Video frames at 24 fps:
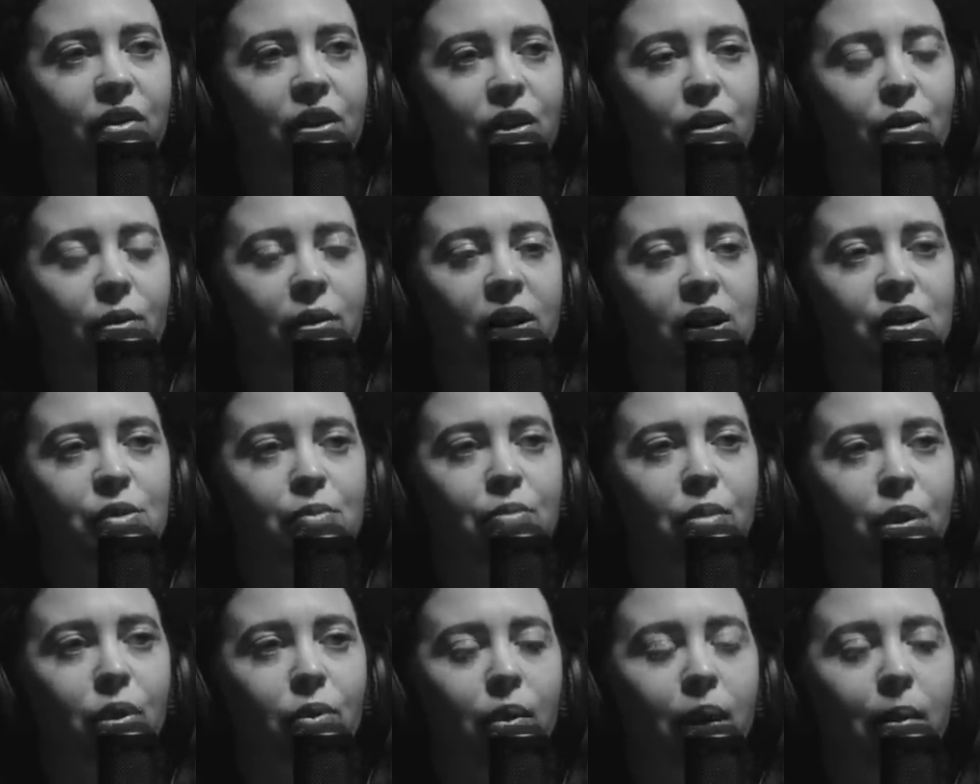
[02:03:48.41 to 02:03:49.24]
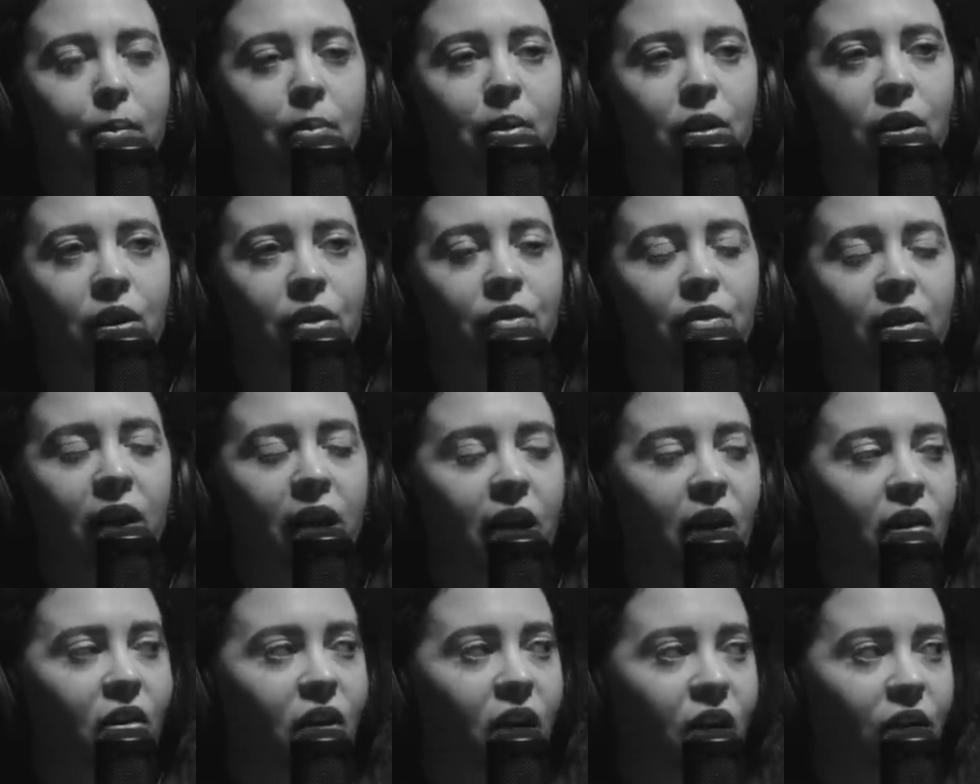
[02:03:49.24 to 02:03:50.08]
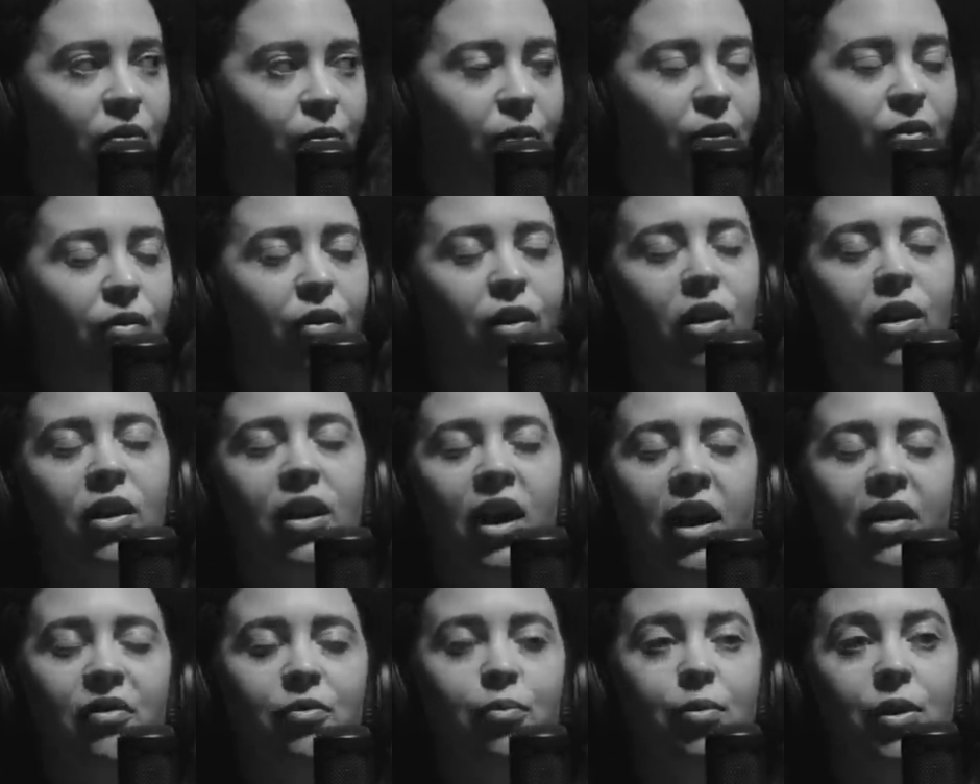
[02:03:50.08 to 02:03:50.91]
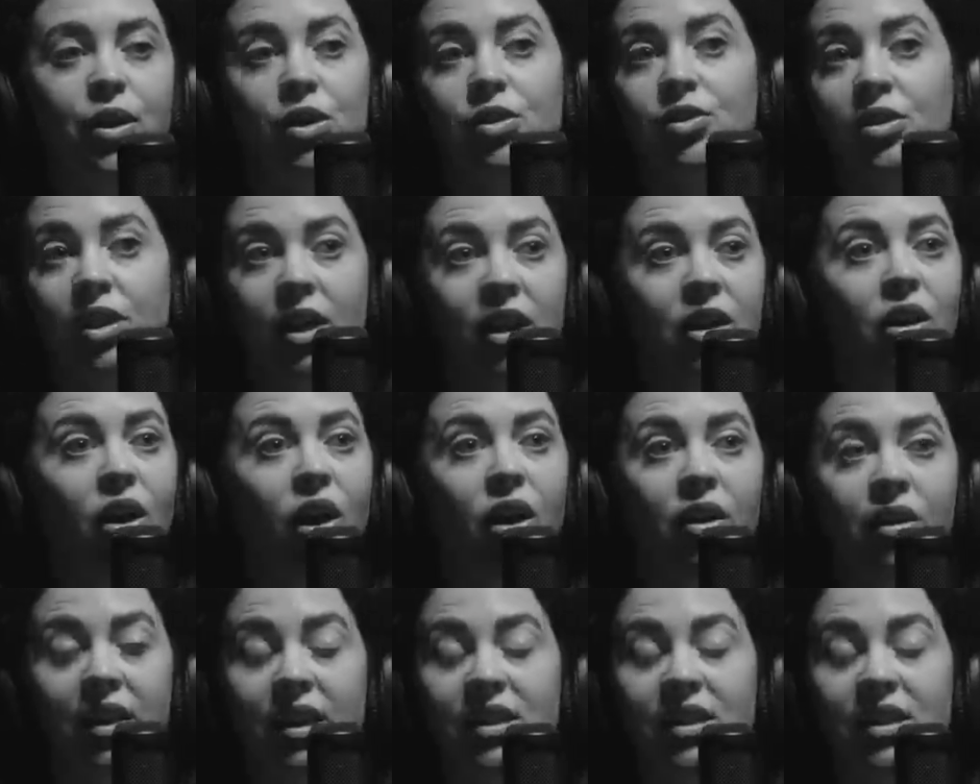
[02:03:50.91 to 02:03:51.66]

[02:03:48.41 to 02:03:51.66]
The U.S. blew up a lot of the aircraft before it left, but you see a lot.